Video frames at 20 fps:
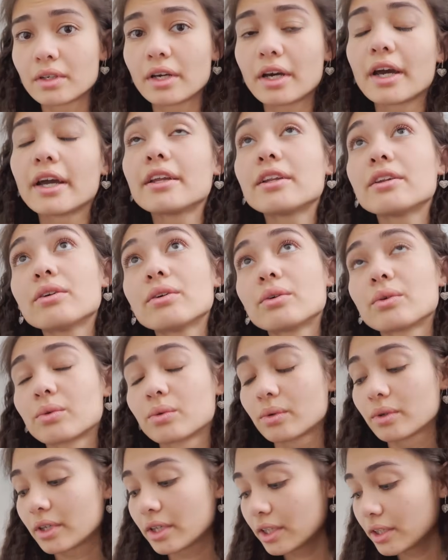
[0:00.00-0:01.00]
I
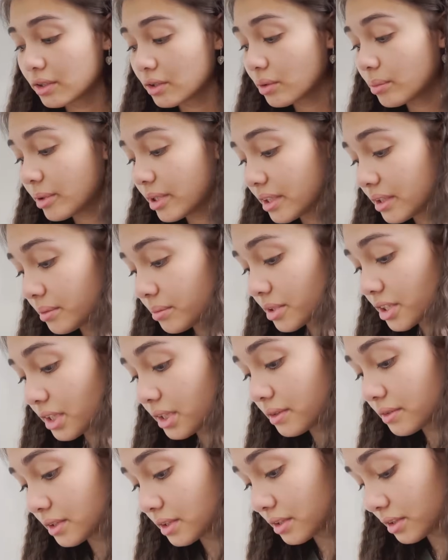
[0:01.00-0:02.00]
know, I know by
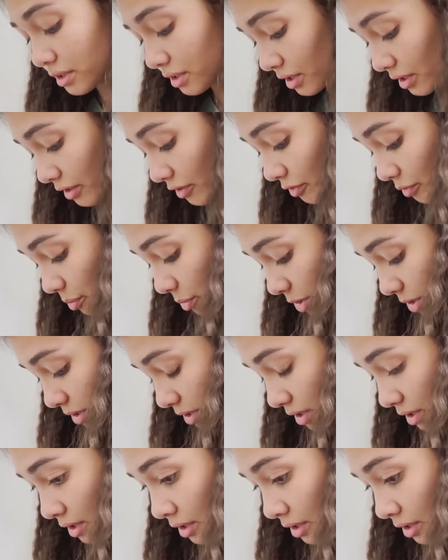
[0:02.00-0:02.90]
themselves and stuff, but